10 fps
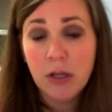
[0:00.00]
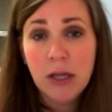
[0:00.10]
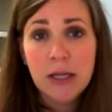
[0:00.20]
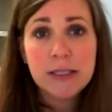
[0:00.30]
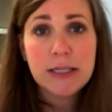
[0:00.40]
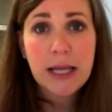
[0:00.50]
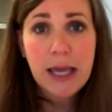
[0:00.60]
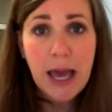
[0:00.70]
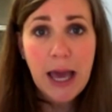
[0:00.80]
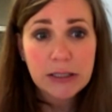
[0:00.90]
staying
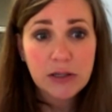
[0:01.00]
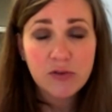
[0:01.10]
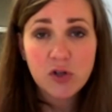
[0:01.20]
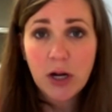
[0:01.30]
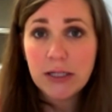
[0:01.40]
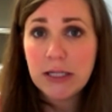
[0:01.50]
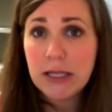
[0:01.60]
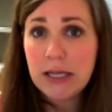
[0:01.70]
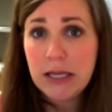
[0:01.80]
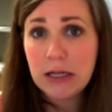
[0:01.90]
active, trying to
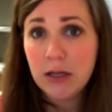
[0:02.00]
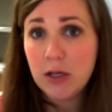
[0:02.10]
eat,